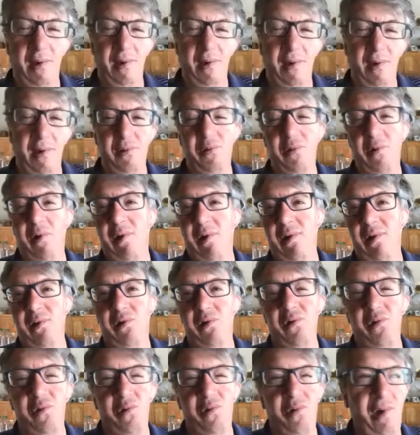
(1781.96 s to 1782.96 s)
try to do
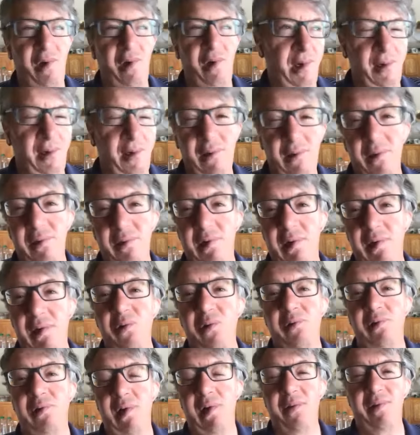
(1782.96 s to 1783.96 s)
that because I
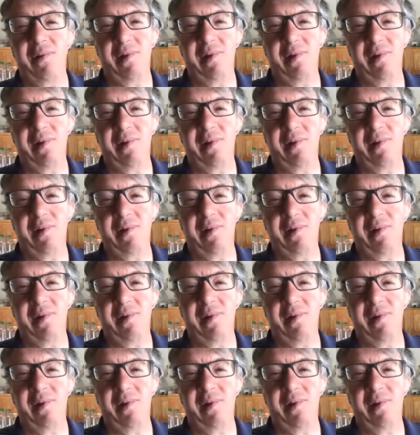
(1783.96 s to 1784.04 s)
understand the